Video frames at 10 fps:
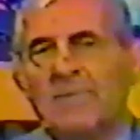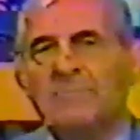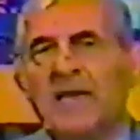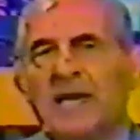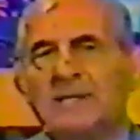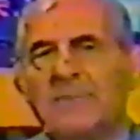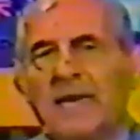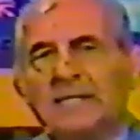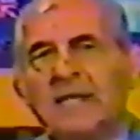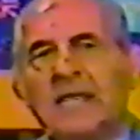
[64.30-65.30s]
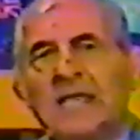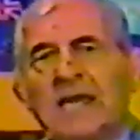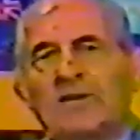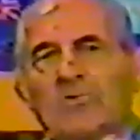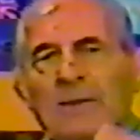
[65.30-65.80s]
he came up behind a man,
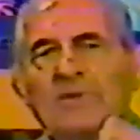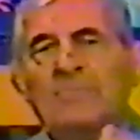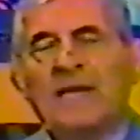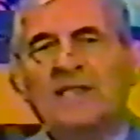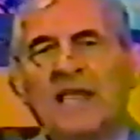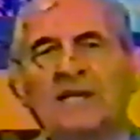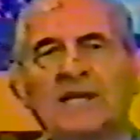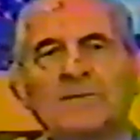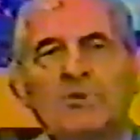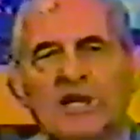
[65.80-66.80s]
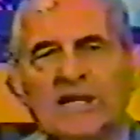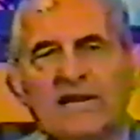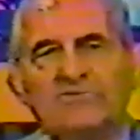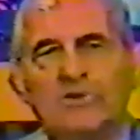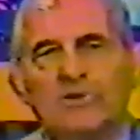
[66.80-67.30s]
he grabbed her by the neck, and he put a
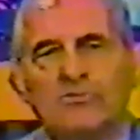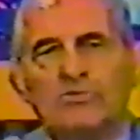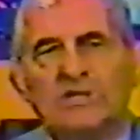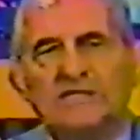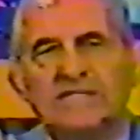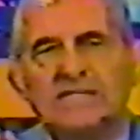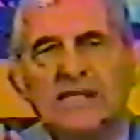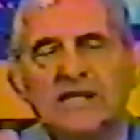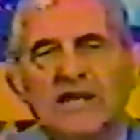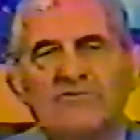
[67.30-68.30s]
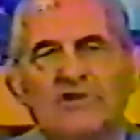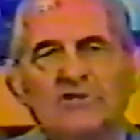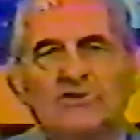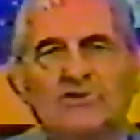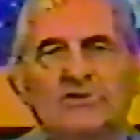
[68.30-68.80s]
knife to her throat, and he said, if
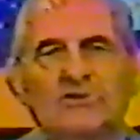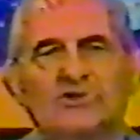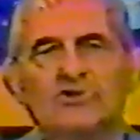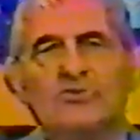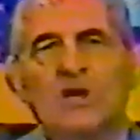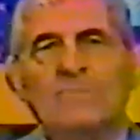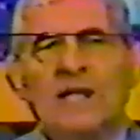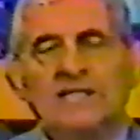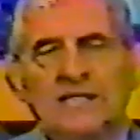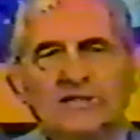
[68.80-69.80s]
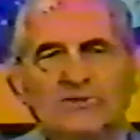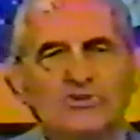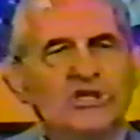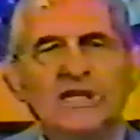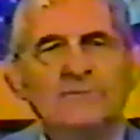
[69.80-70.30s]
you scream, I'll kill
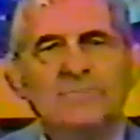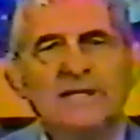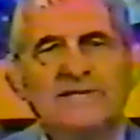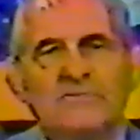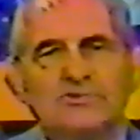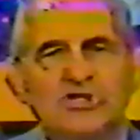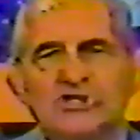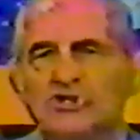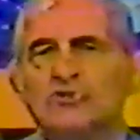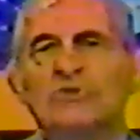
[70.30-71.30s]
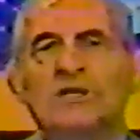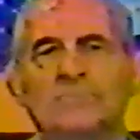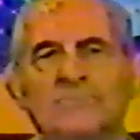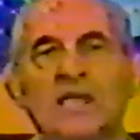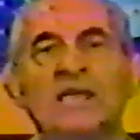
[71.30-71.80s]
you. She didn't believe him. She
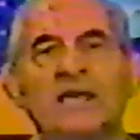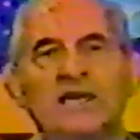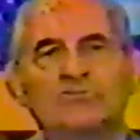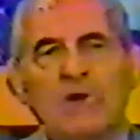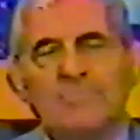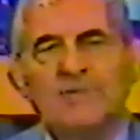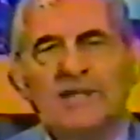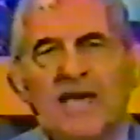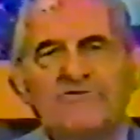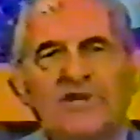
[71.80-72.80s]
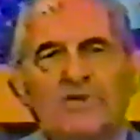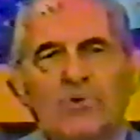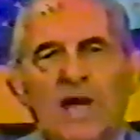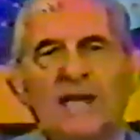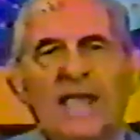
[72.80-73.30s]
screamed. He dropped the knife, and he
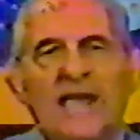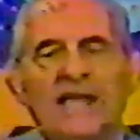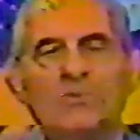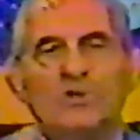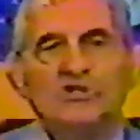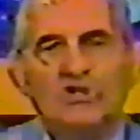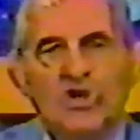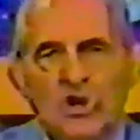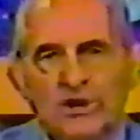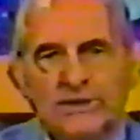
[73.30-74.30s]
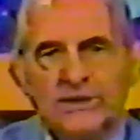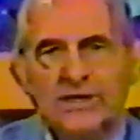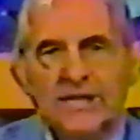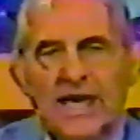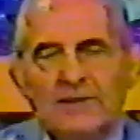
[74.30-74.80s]
ran, and he was caught
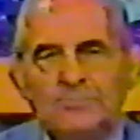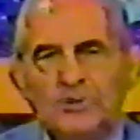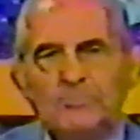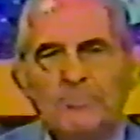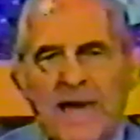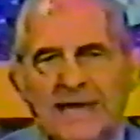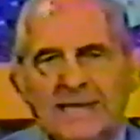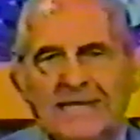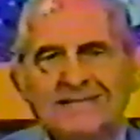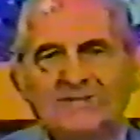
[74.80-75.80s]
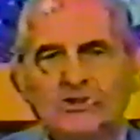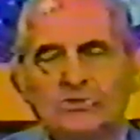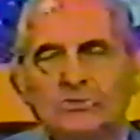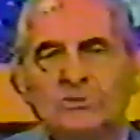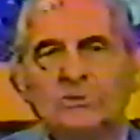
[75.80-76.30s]
and put back
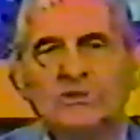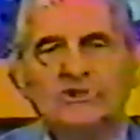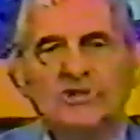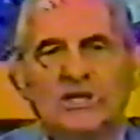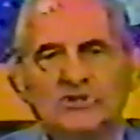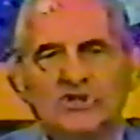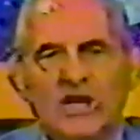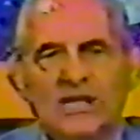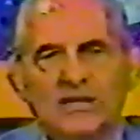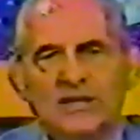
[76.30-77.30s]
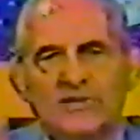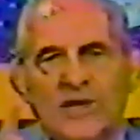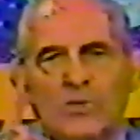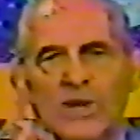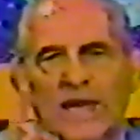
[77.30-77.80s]
into uh, jail.
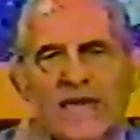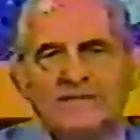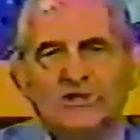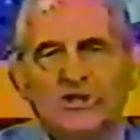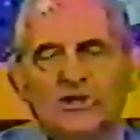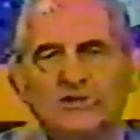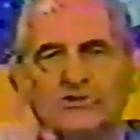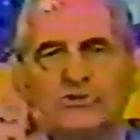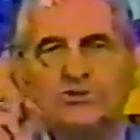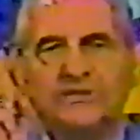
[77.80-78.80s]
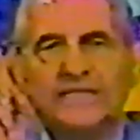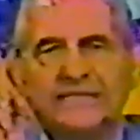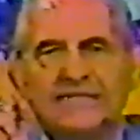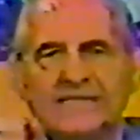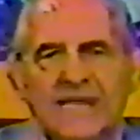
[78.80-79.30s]
There were eight girls who
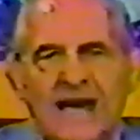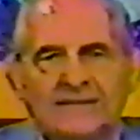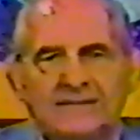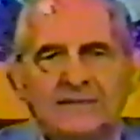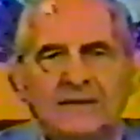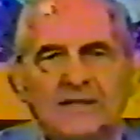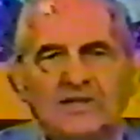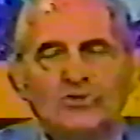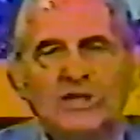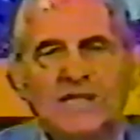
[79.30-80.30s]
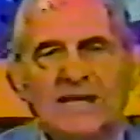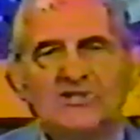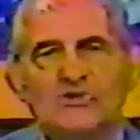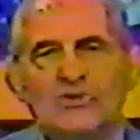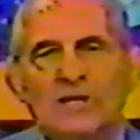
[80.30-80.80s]
did not, who did
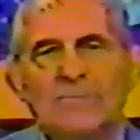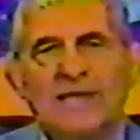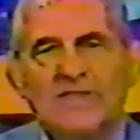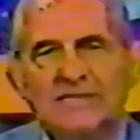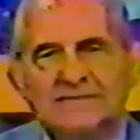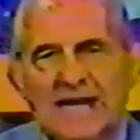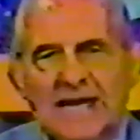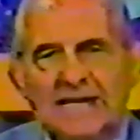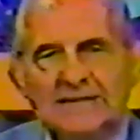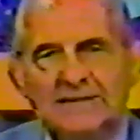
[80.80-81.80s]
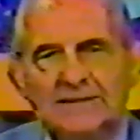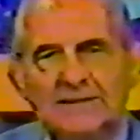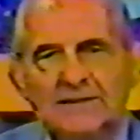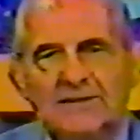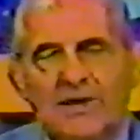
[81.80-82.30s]
not scream, and they died.
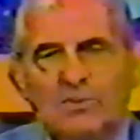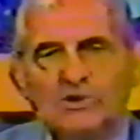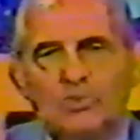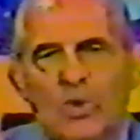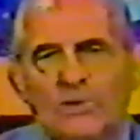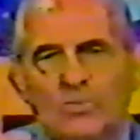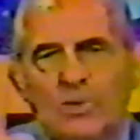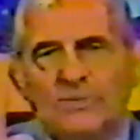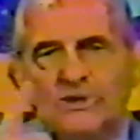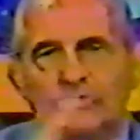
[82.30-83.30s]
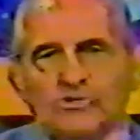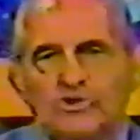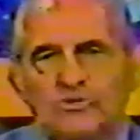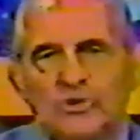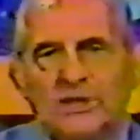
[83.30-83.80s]
There was one woman who
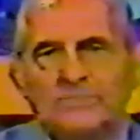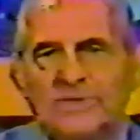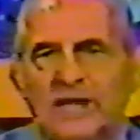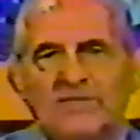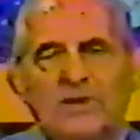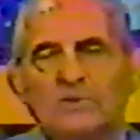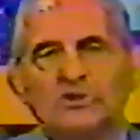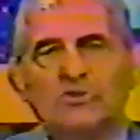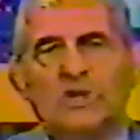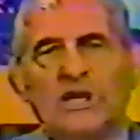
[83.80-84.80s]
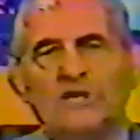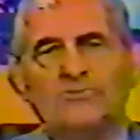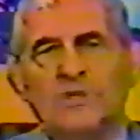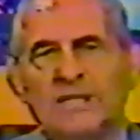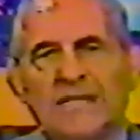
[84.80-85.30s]
screamed, and they were totally
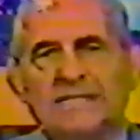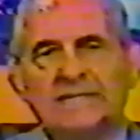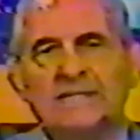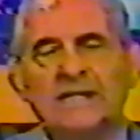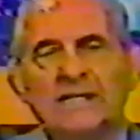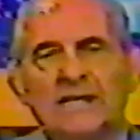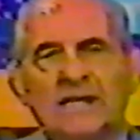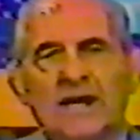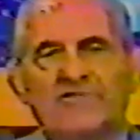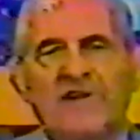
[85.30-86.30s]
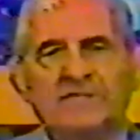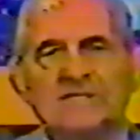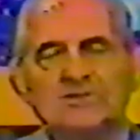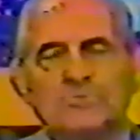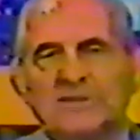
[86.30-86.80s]
unrelated uh,
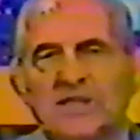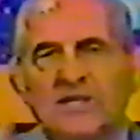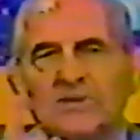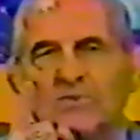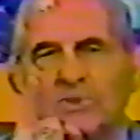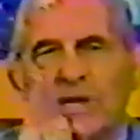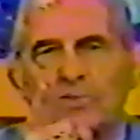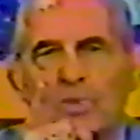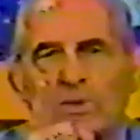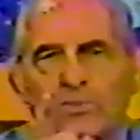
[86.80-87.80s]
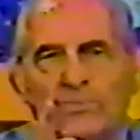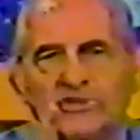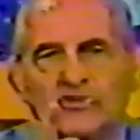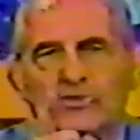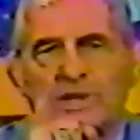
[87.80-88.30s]
offenses, but they, that one
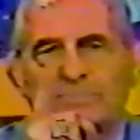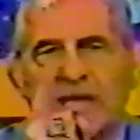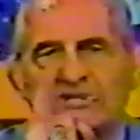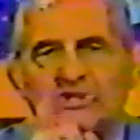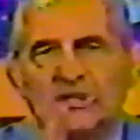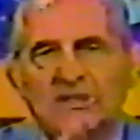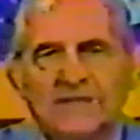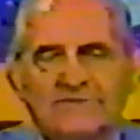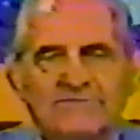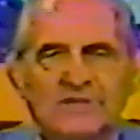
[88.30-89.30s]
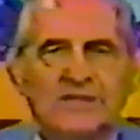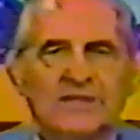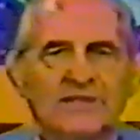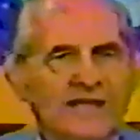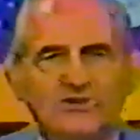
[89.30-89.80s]
woman screamed and she lived.
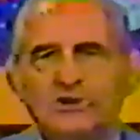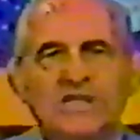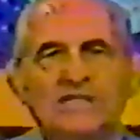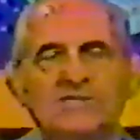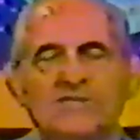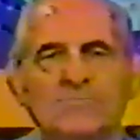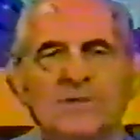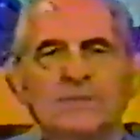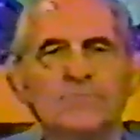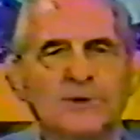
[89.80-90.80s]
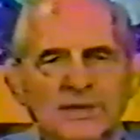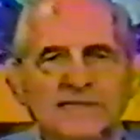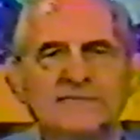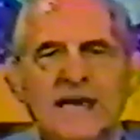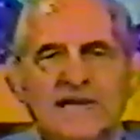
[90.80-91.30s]
That should tell you something.
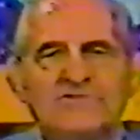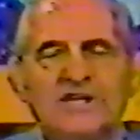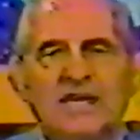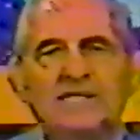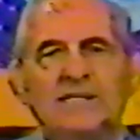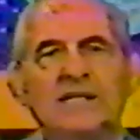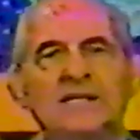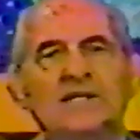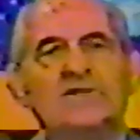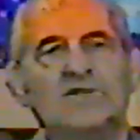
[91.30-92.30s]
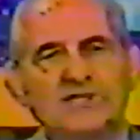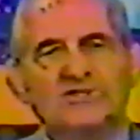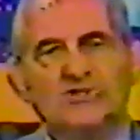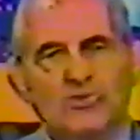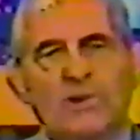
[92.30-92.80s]
Police advocate
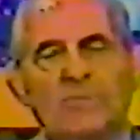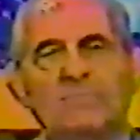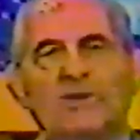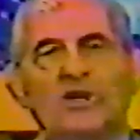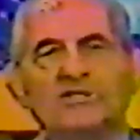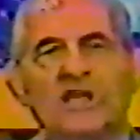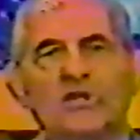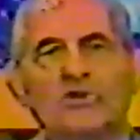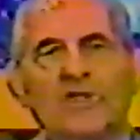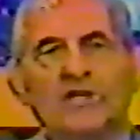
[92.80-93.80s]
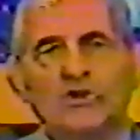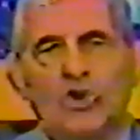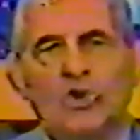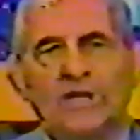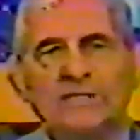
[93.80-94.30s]
this screaming because they know that
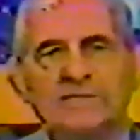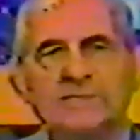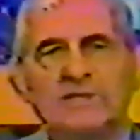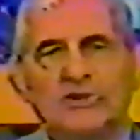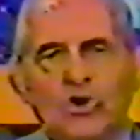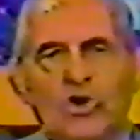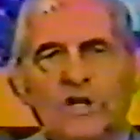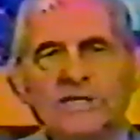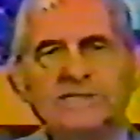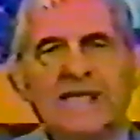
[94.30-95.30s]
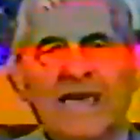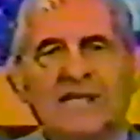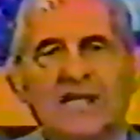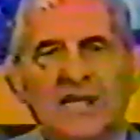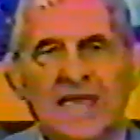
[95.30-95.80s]
noise, noise
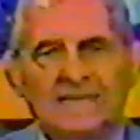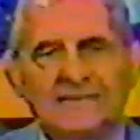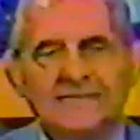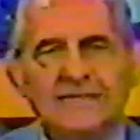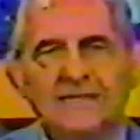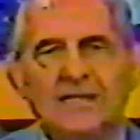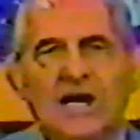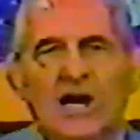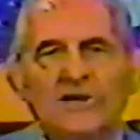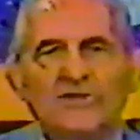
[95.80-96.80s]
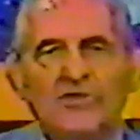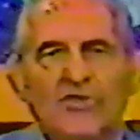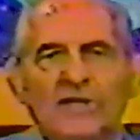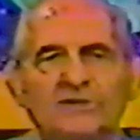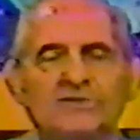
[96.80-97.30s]
and light are the
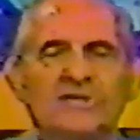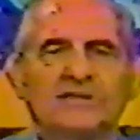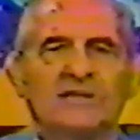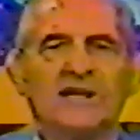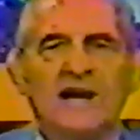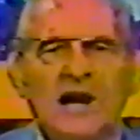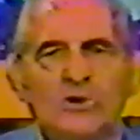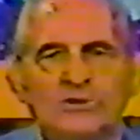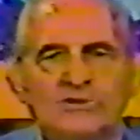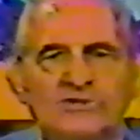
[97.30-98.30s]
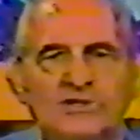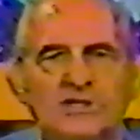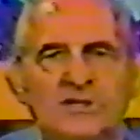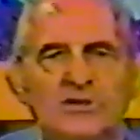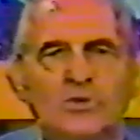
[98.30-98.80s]
things that the cowards
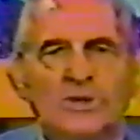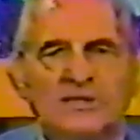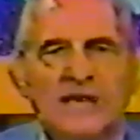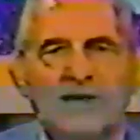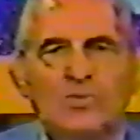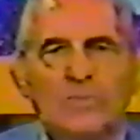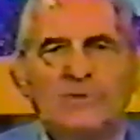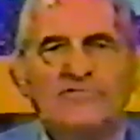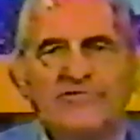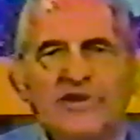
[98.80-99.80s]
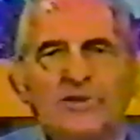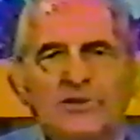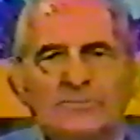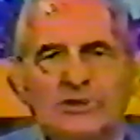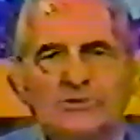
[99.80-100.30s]
who would attack women
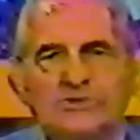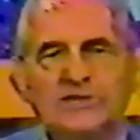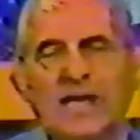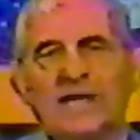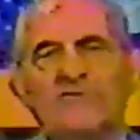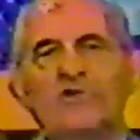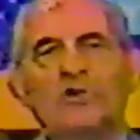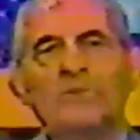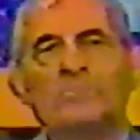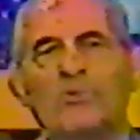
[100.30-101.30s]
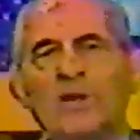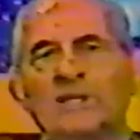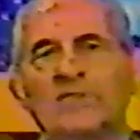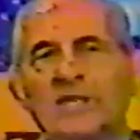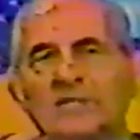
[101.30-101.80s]
fear the most. And if you can
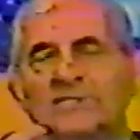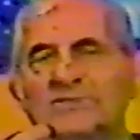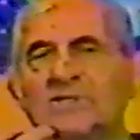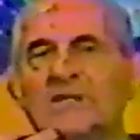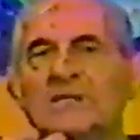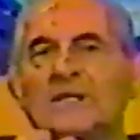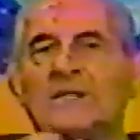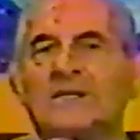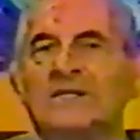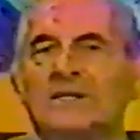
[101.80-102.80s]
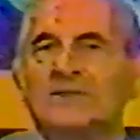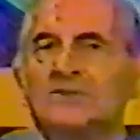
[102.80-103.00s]
bring these uh,